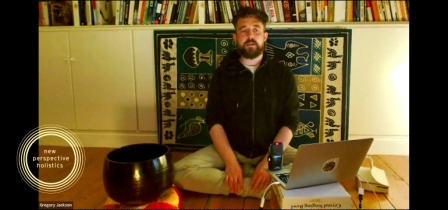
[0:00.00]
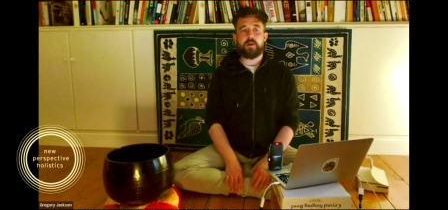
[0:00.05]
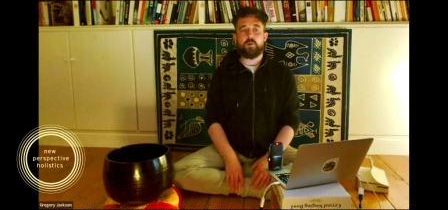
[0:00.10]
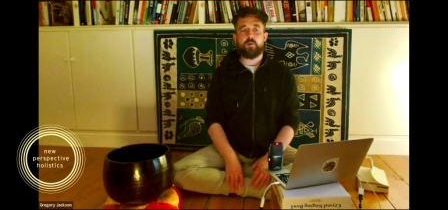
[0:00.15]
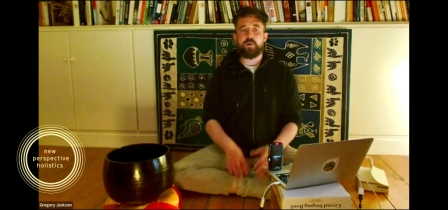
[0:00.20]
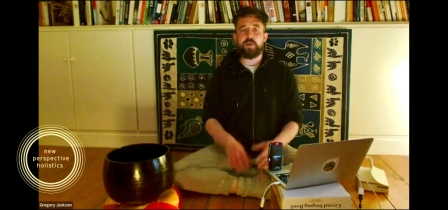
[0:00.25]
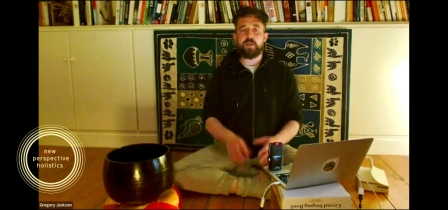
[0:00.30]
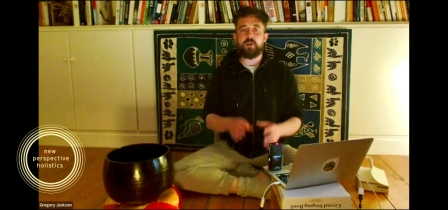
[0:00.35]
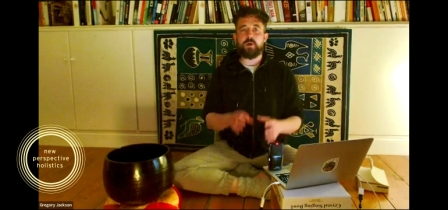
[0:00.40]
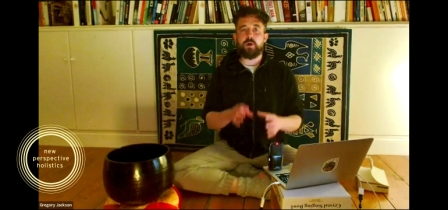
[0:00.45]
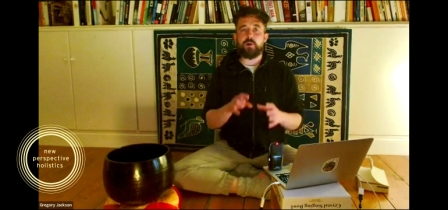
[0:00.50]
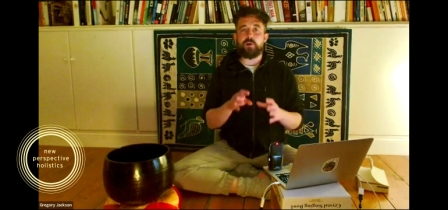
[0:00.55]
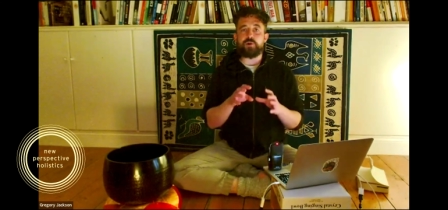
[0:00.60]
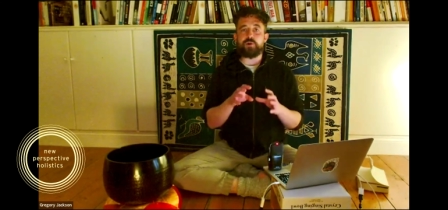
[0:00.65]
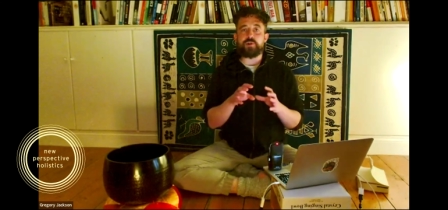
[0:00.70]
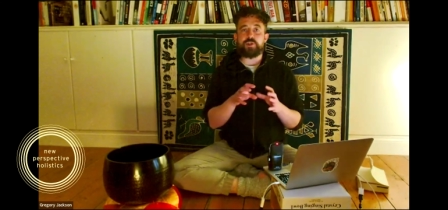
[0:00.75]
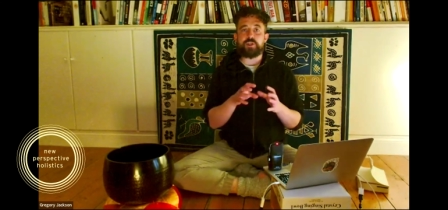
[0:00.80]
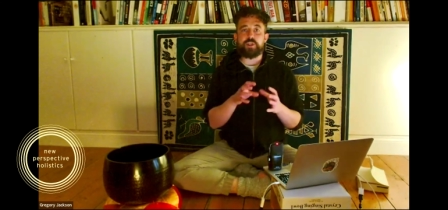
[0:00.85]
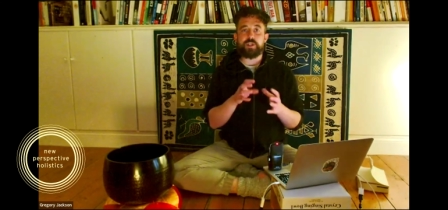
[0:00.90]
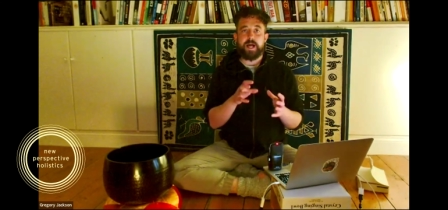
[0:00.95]
so that we can
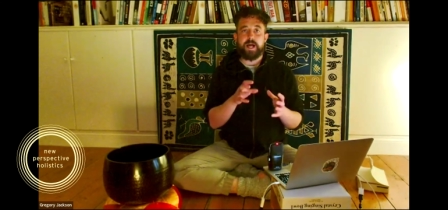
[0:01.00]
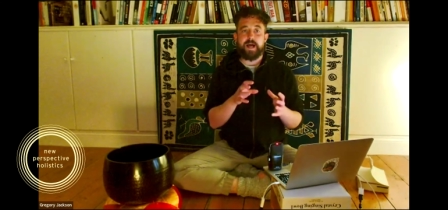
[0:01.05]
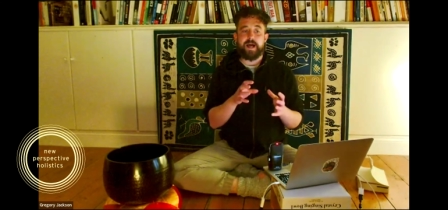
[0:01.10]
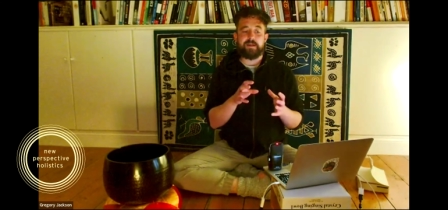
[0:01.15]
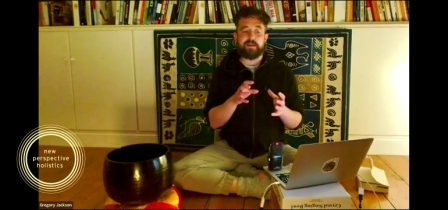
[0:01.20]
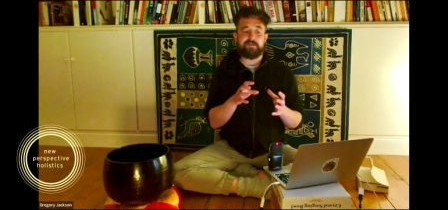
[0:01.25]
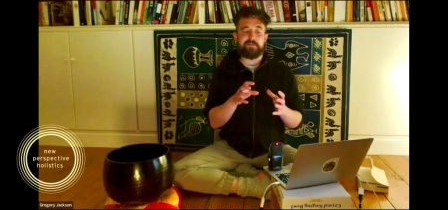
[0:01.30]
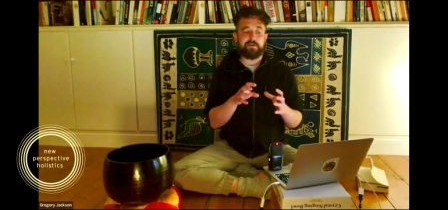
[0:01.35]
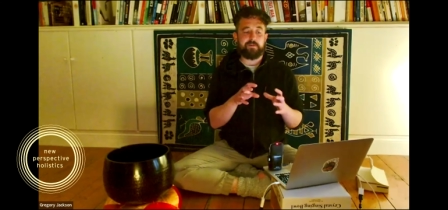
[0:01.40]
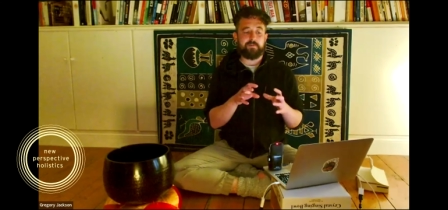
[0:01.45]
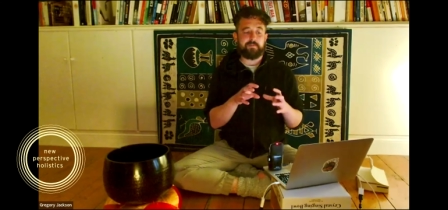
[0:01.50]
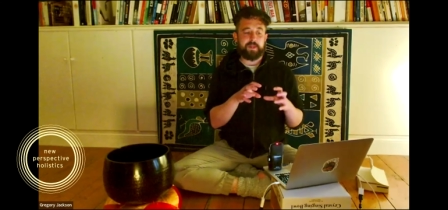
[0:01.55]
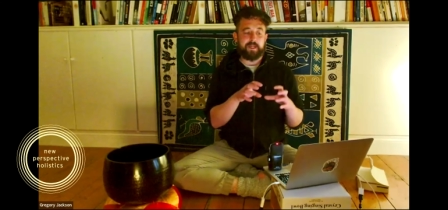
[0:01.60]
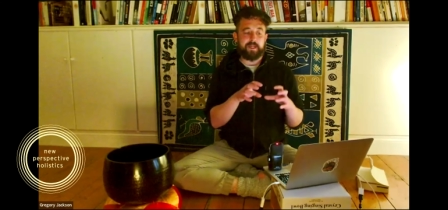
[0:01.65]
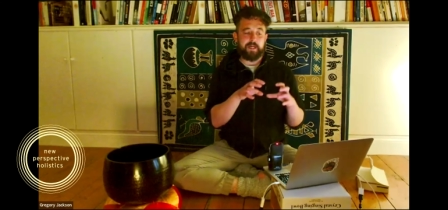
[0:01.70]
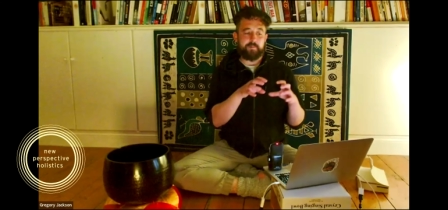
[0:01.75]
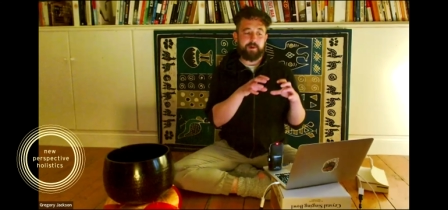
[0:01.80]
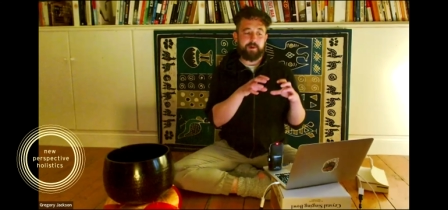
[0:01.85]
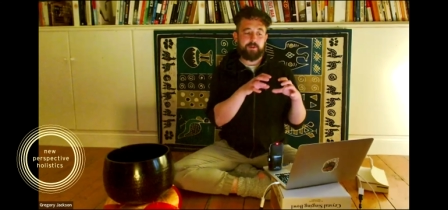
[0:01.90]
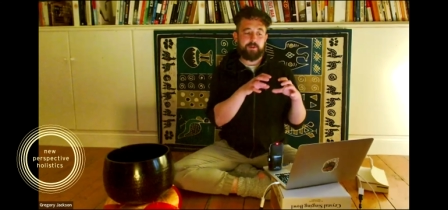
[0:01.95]
understand
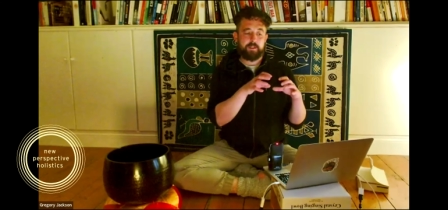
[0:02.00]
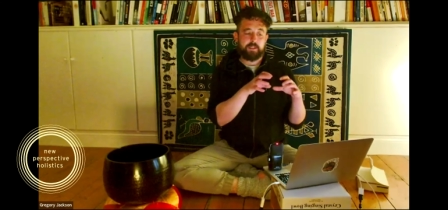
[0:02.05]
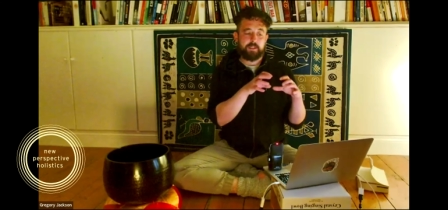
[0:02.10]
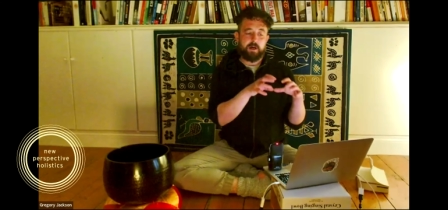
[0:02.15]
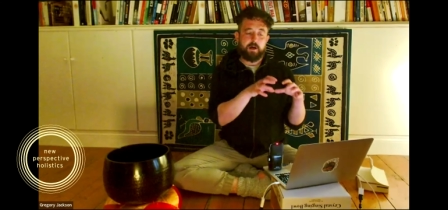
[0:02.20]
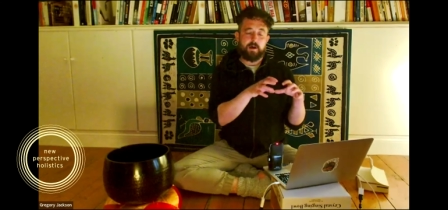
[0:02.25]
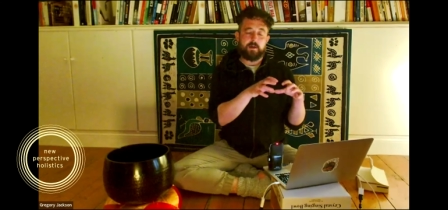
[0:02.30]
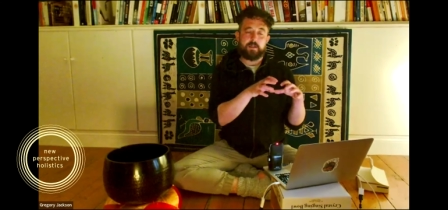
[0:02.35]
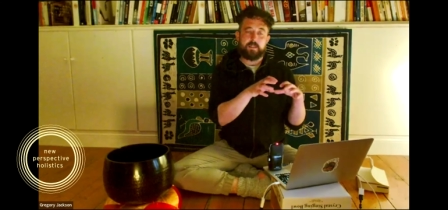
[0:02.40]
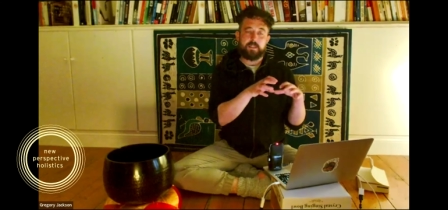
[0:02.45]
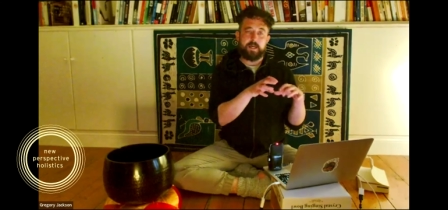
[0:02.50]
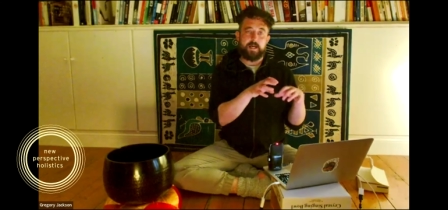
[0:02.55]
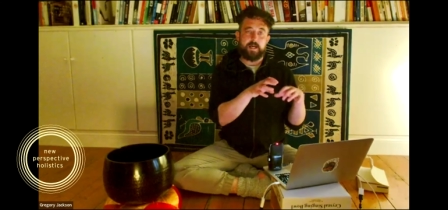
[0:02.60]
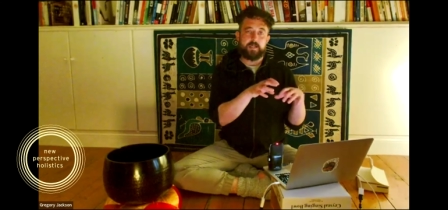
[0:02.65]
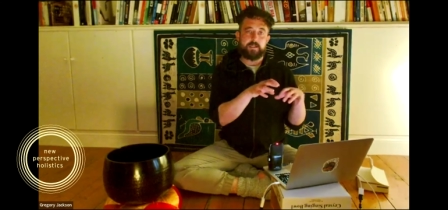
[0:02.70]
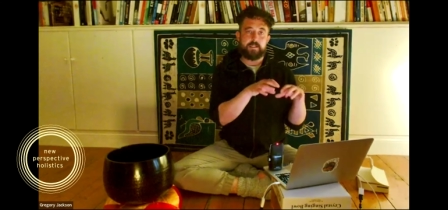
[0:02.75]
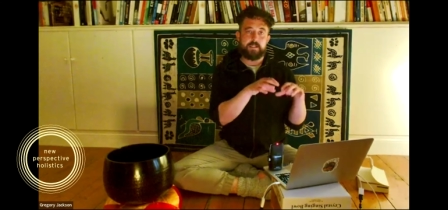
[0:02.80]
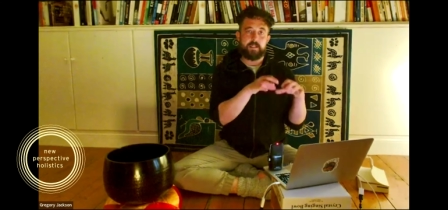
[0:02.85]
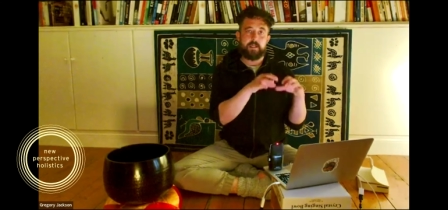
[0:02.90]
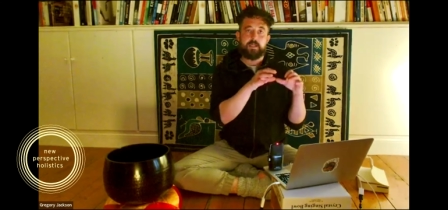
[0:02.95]
something about the
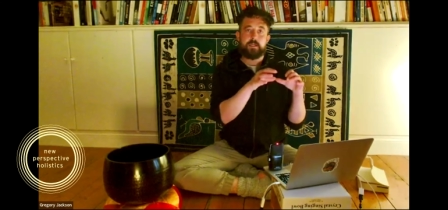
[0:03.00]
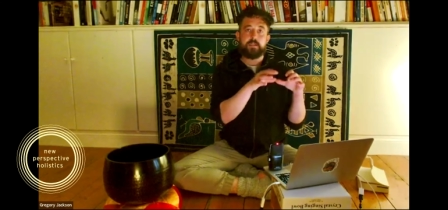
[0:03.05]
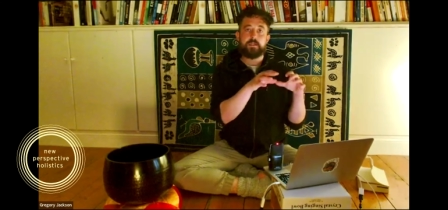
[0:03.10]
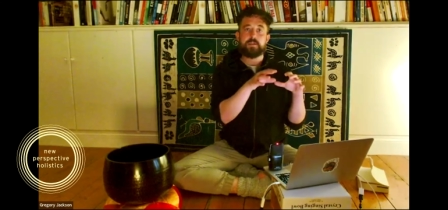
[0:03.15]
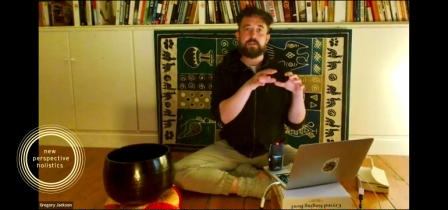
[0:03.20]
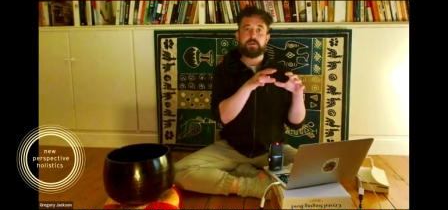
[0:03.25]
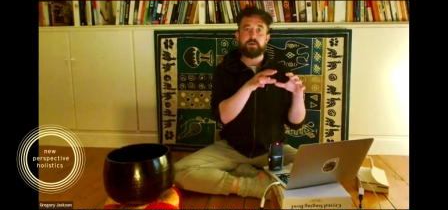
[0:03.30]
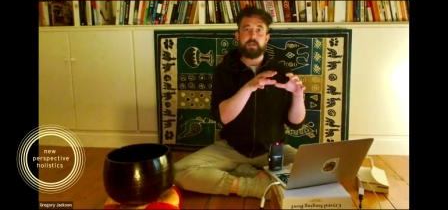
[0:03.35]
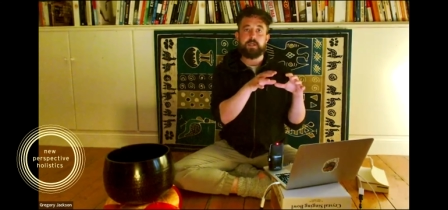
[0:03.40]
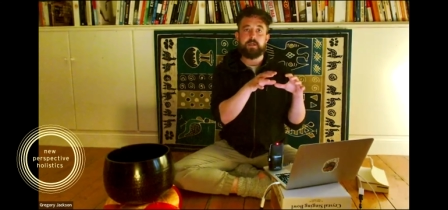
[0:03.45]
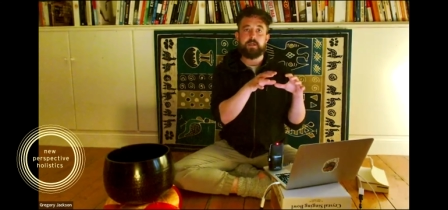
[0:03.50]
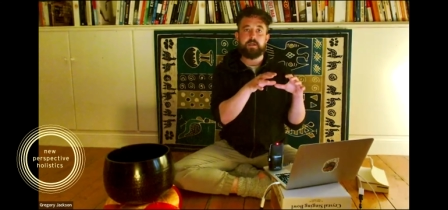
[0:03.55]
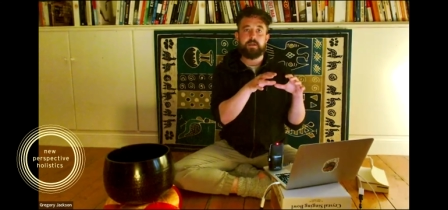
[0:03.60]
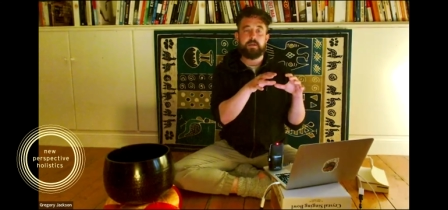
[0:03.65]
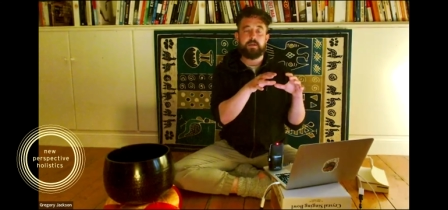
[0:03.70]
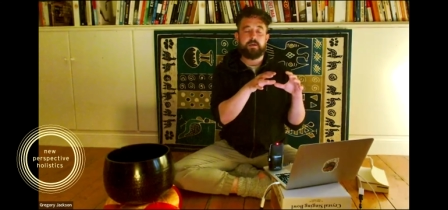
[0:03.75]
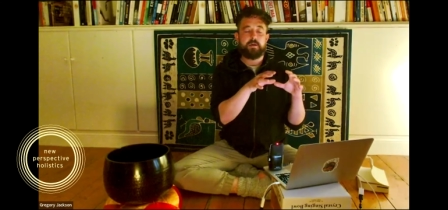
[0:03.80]
context, the history